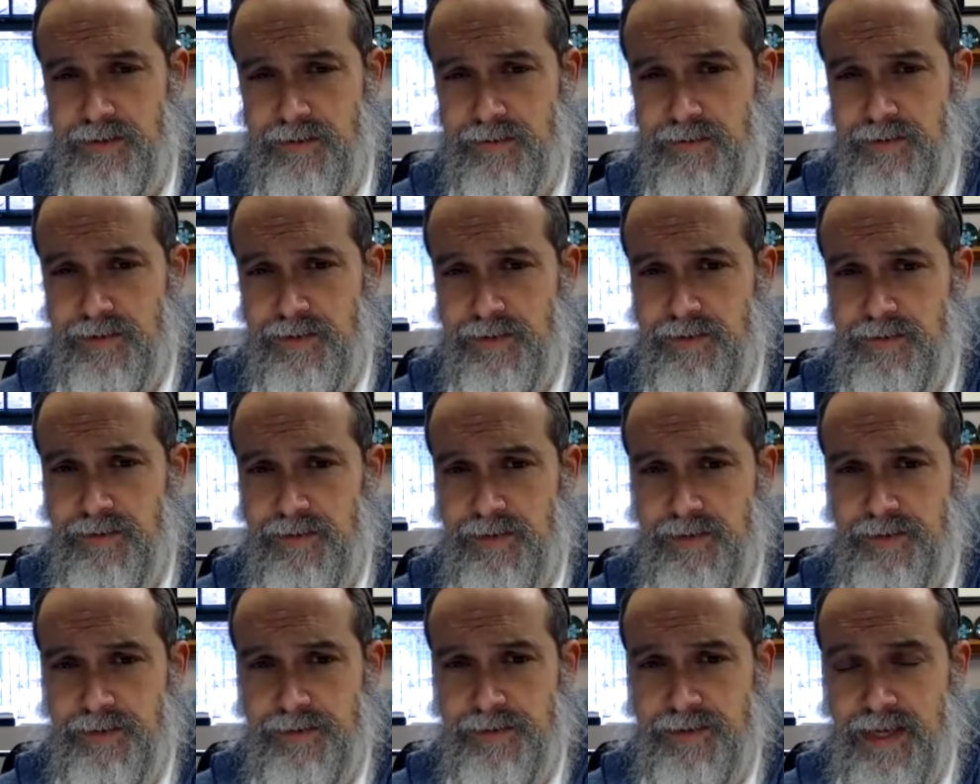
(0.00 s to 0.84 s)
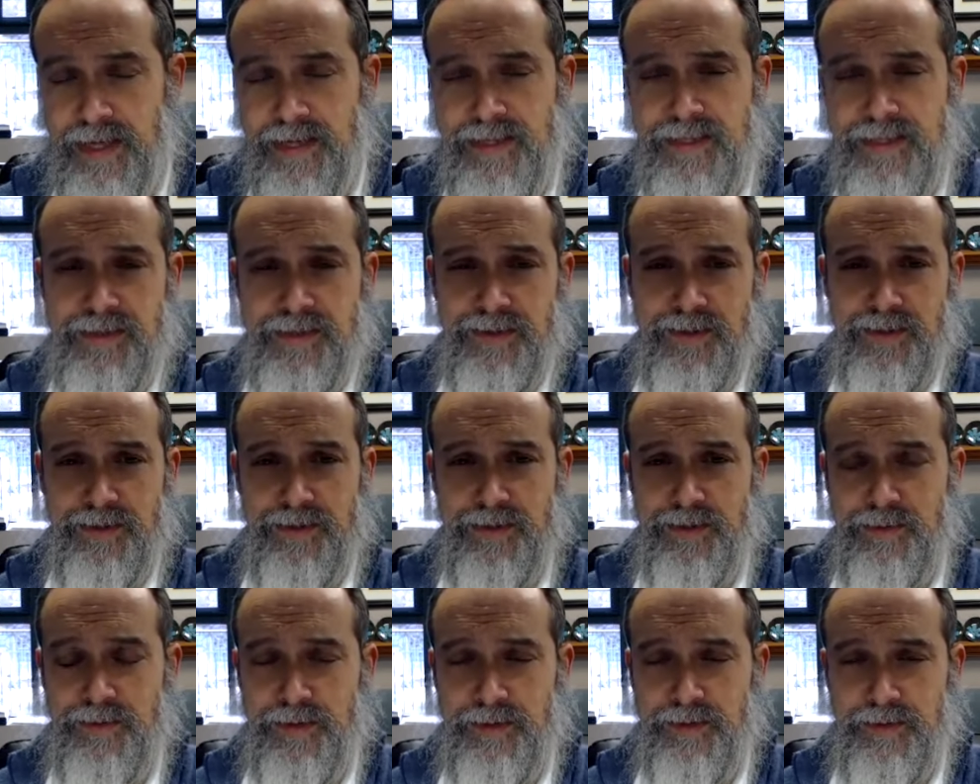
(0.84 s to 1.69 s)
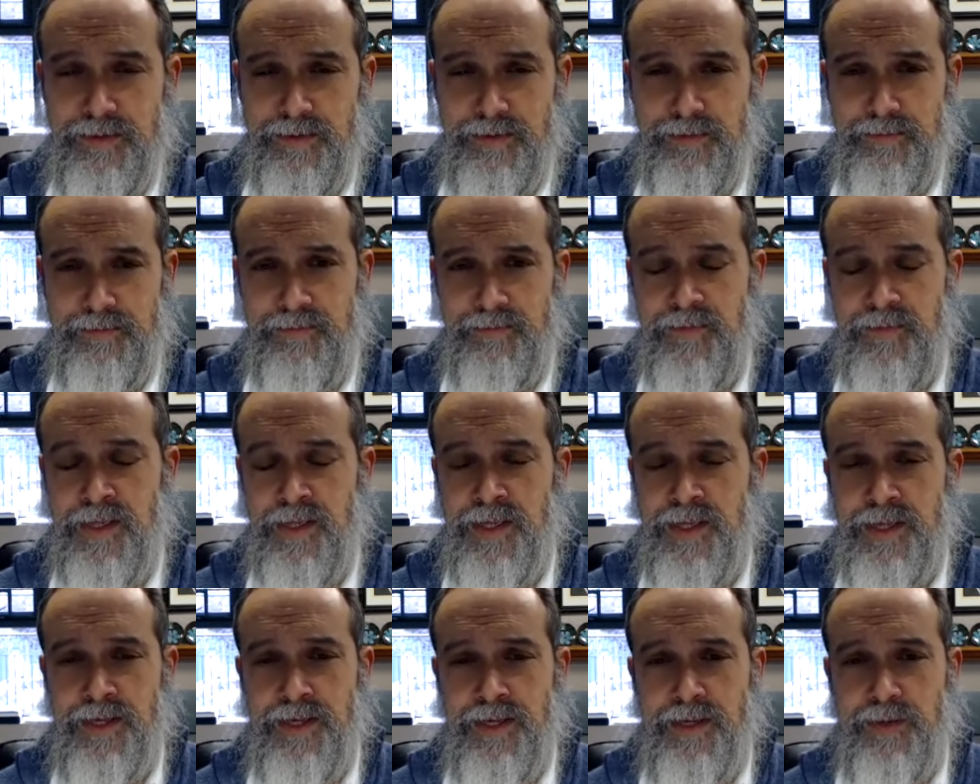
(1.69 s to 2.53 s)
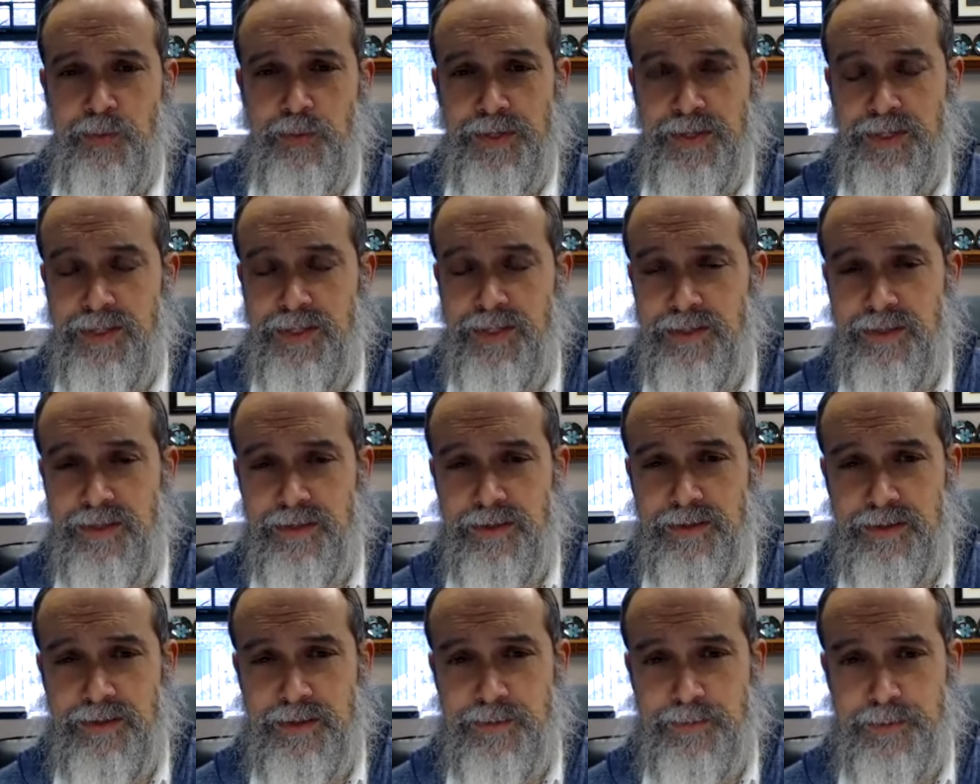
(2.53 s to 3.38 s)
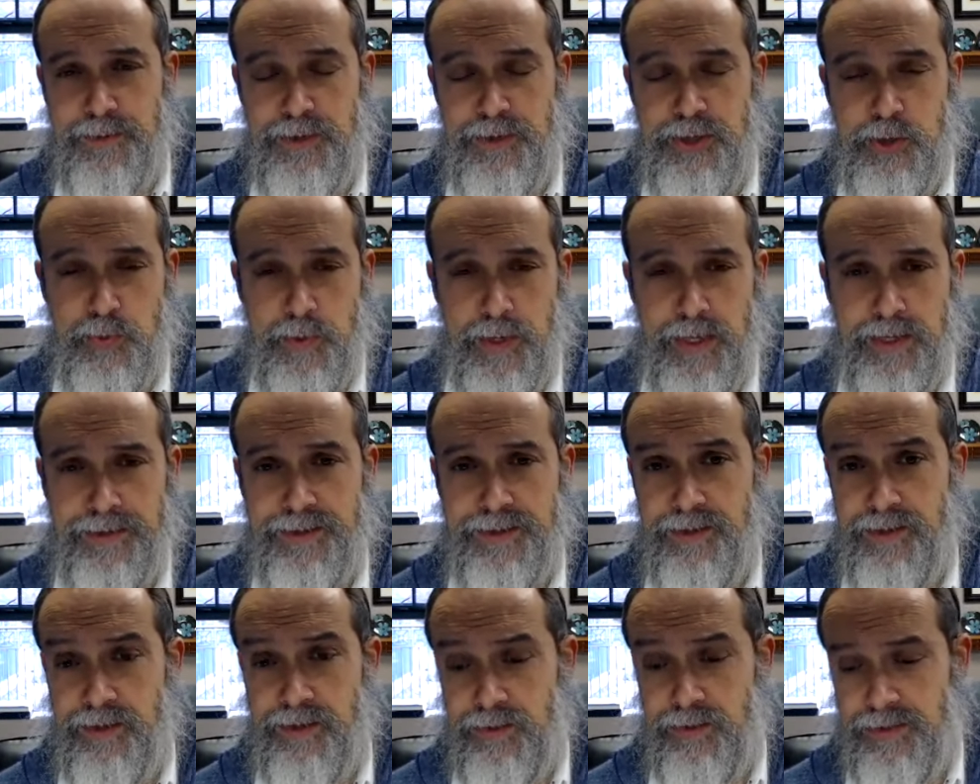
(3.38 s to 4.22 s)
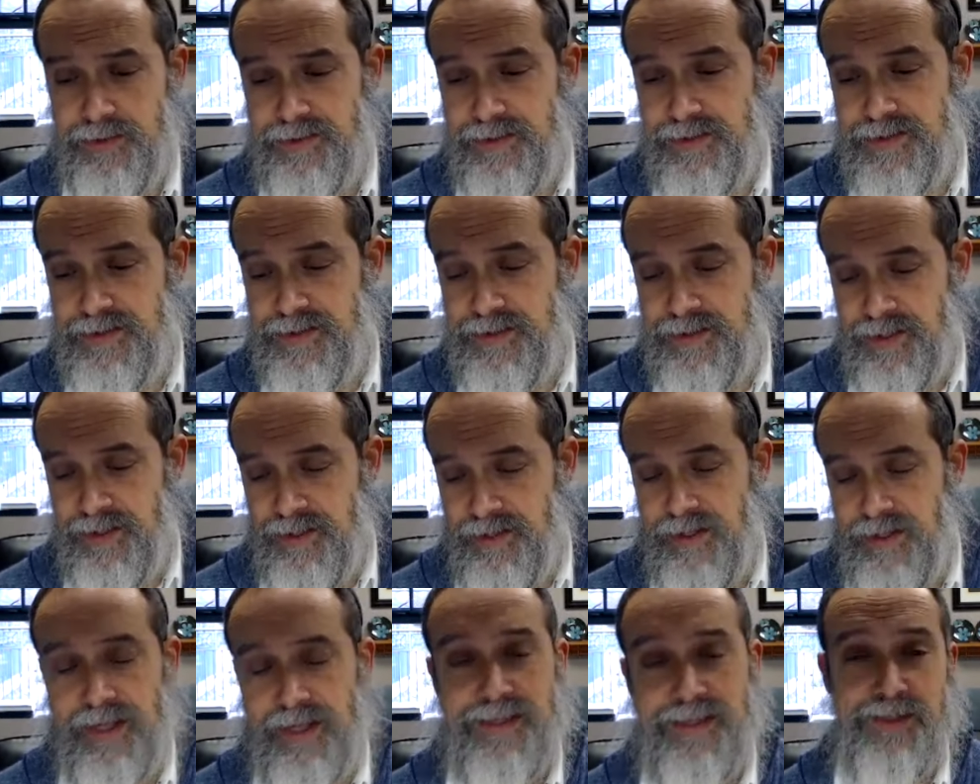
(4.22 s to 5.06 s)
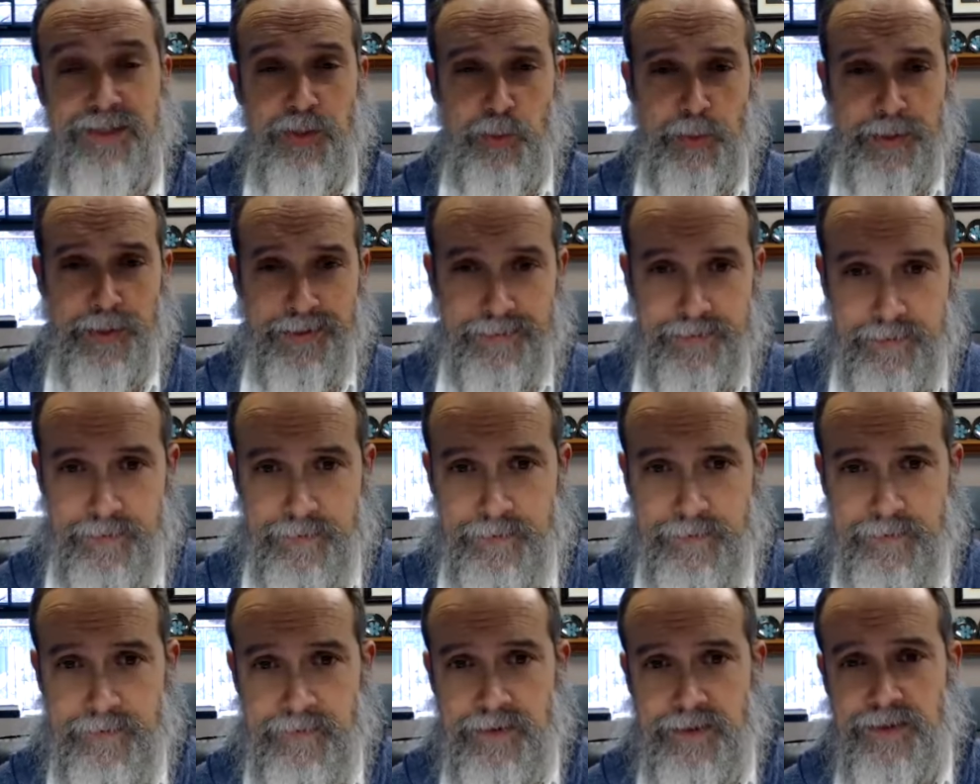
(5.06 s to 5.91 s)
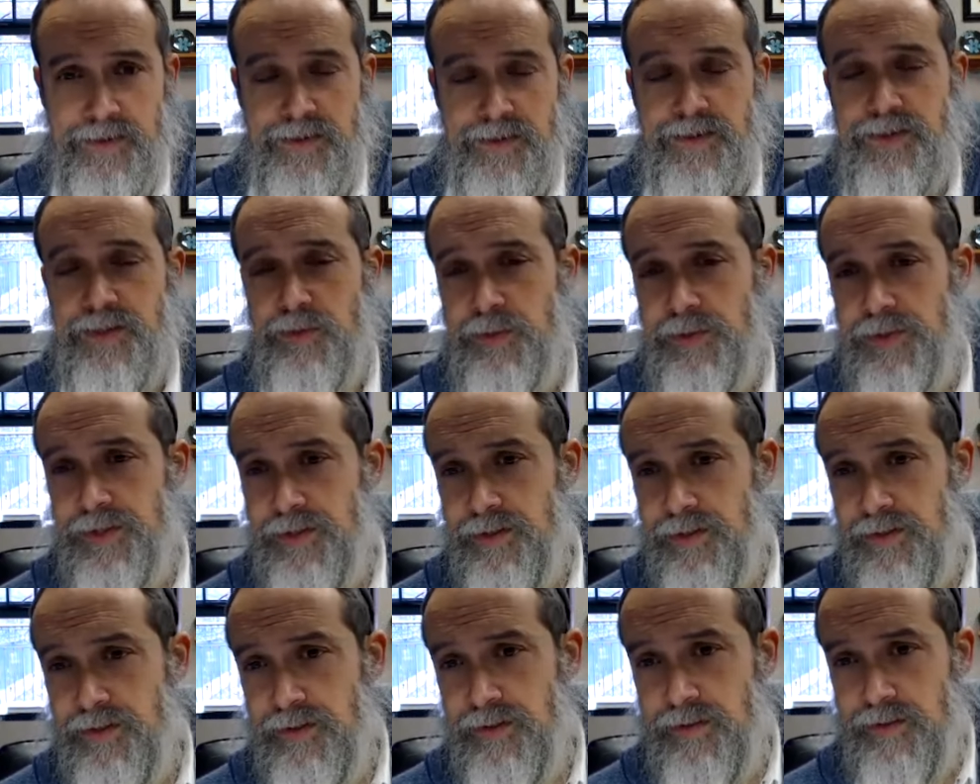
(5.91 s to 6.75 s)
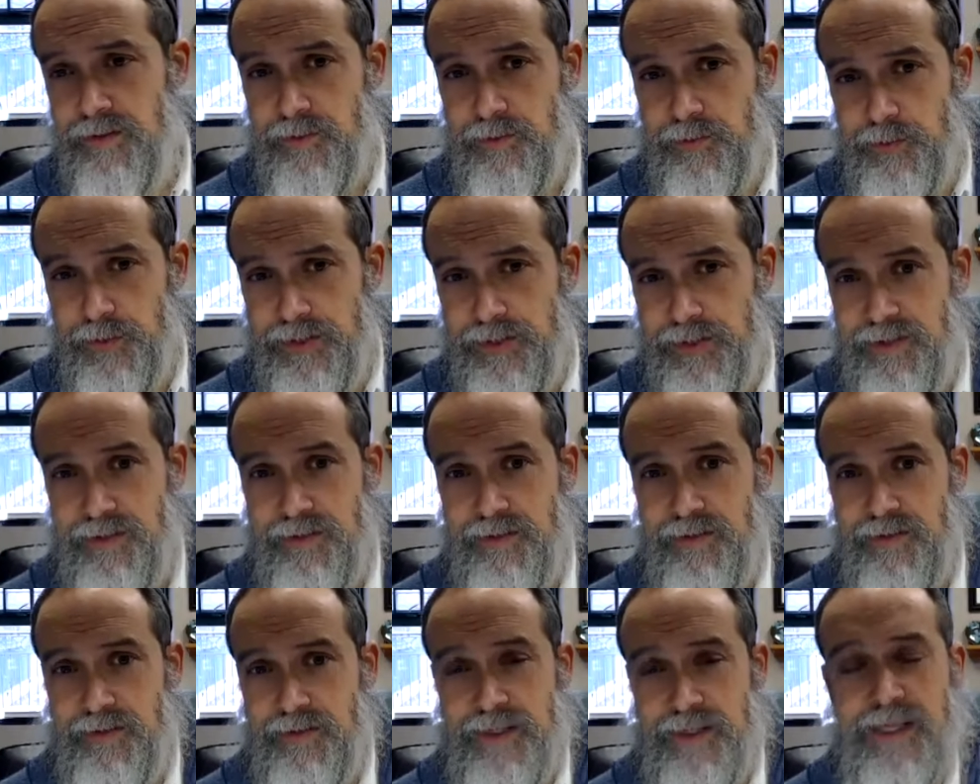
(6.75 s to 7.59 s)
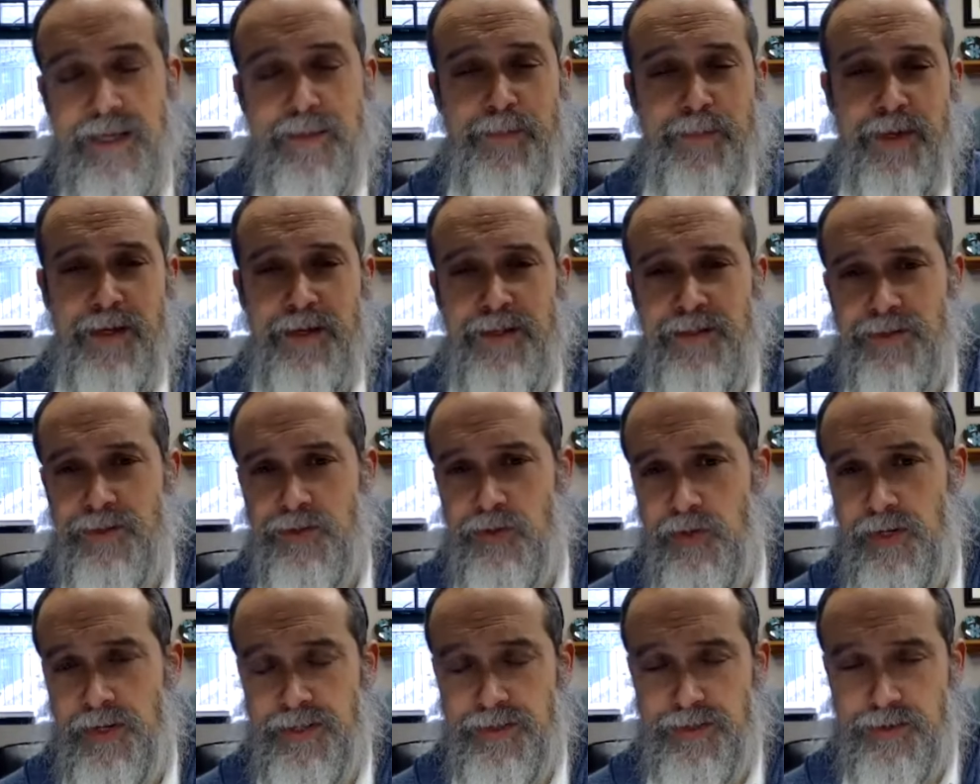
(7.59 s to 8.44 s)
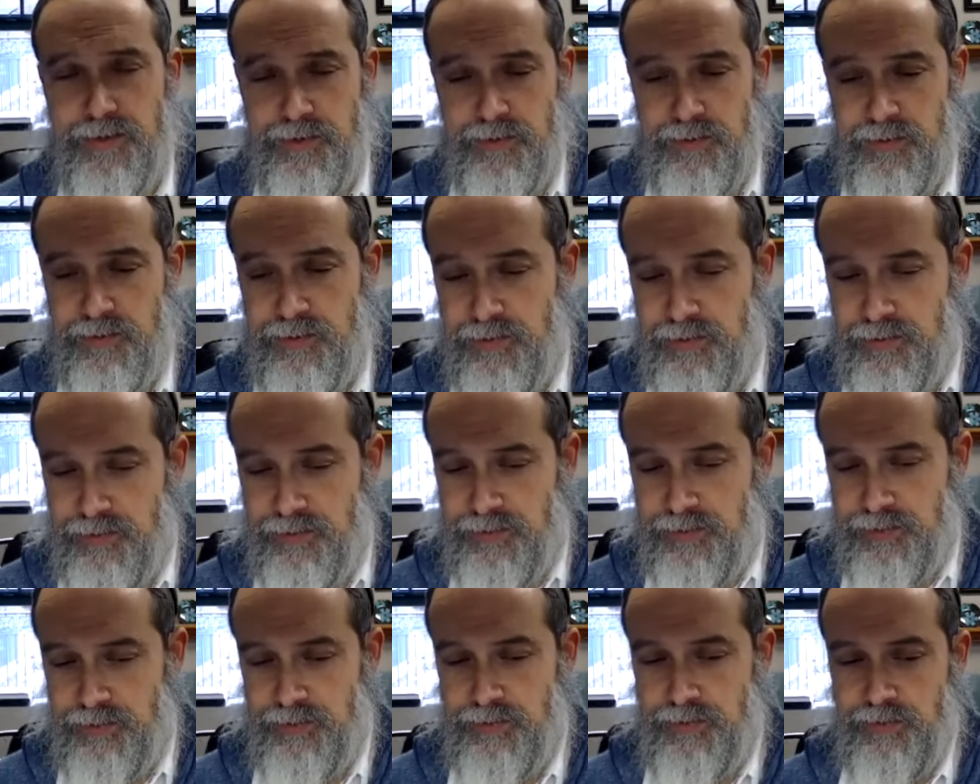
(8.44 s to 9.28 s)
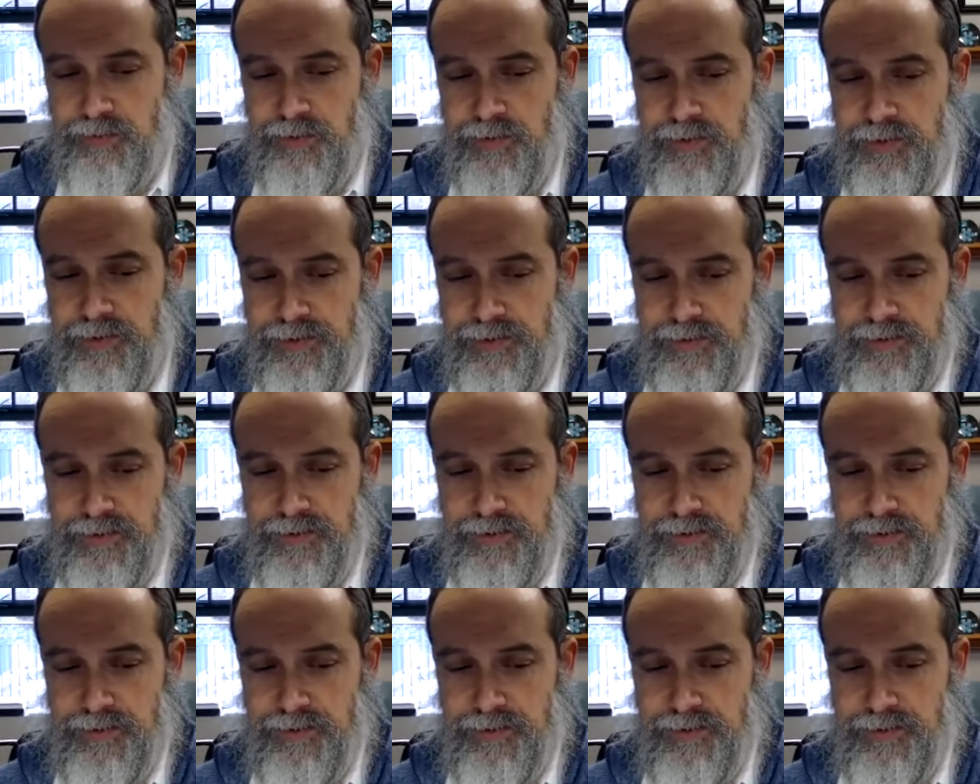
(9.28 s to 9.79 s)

and, encasing it in um, within spirituality and holiness has no end. So we can we can keep on trying to to